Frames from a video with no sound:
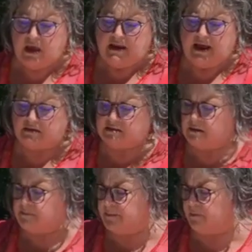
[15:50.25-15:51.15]
Now,
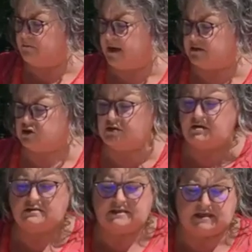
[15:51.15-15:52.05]
some people measure
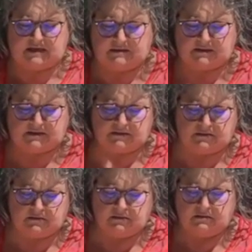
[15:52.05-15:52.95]
their
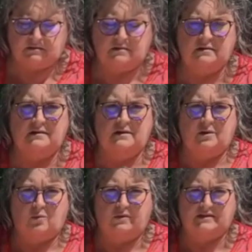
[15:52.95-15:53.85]

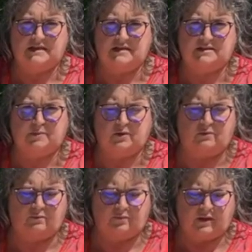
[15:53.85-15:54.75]
teas with a teaspoon.
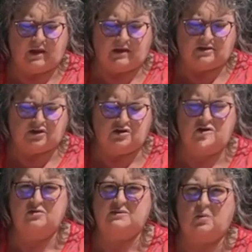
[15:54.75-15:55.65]
So you
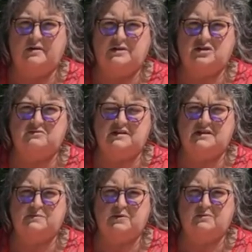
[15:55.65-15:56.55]
use 1 to 2
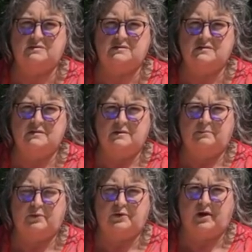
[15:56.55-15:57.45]

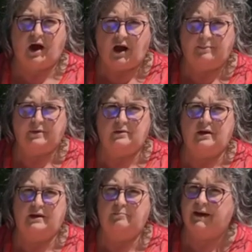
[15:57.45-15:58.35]
teaspoons per cup.
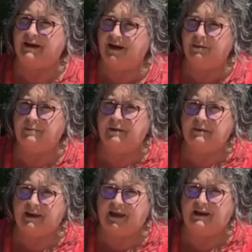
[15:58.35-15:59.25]
And by cup, I
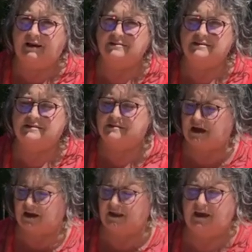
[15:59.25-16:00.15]
mean 8 ounces,
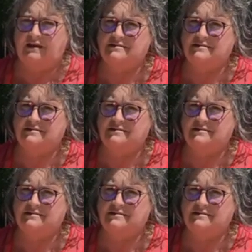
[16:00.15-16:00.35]
not a